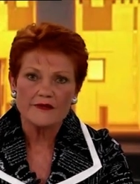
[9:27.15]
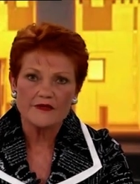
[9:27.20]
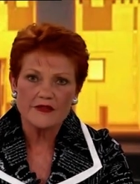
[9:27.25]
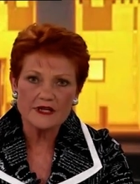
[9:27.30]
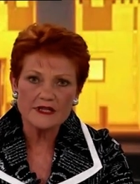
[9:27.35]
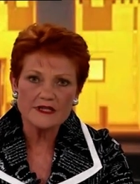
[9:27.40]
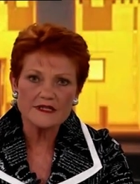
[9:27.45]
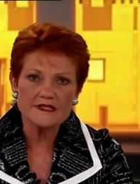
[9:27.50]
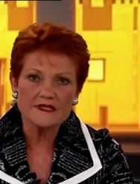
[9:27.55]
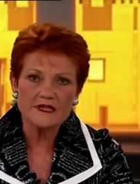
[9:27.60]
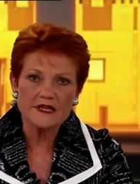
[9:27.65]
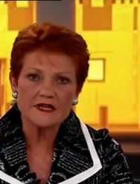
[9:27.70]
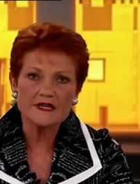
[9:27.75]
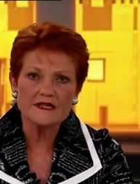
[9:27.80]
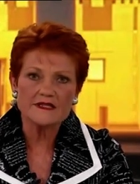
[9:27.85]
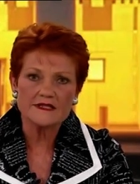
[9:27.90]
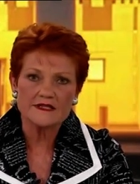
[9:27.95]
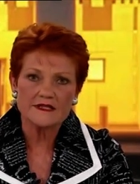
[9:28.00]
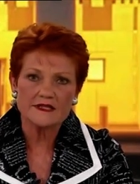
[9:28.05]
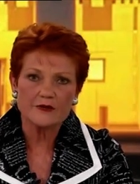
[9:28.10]
These
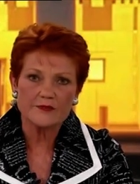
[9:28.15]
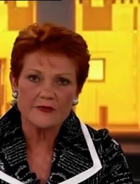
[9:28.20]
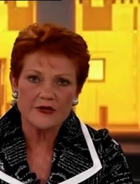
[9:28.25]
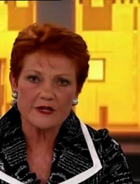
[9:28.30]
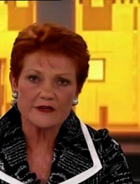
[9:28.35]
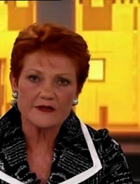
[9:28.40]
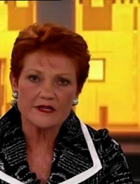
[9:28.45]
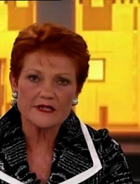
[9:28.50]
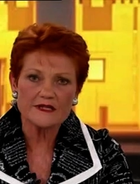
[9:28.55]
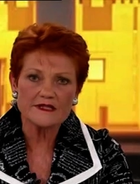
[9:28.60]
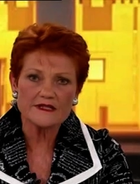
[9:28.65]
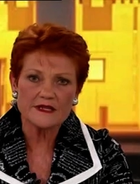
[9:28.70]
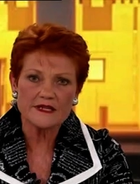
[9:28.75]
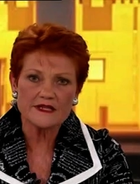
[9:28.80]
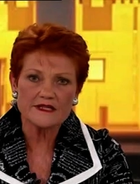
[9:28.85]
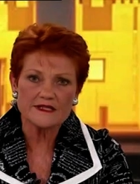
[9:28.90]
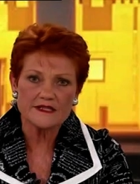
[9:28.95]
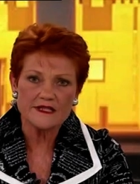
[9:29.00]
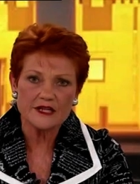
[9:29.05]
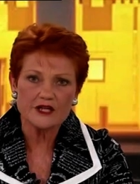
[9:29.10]
things
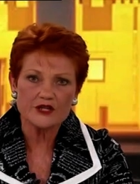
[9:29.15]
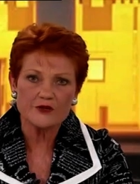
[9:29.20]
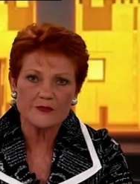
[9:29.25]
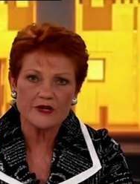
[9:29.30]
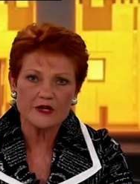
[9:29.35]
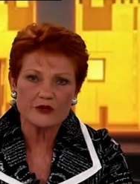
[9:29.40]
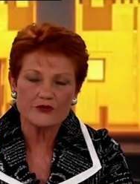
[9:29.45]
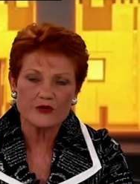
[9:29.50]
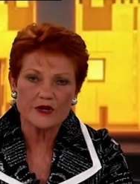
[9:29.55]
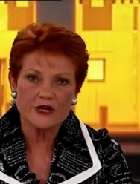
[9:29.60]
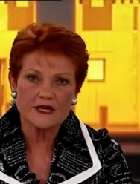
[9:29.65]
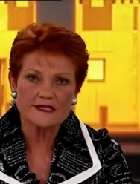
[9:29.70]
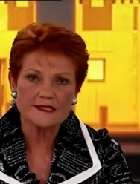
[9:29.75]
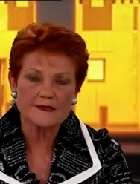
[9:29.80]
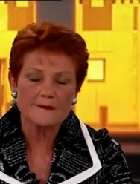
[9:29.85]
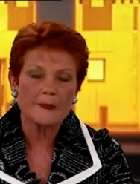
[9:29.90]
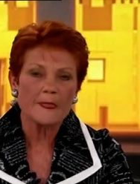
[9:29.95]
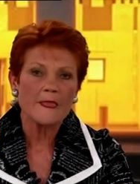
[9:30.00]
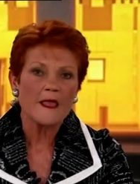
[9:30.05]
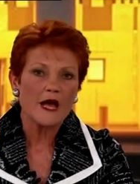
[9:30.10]
need to be addressed.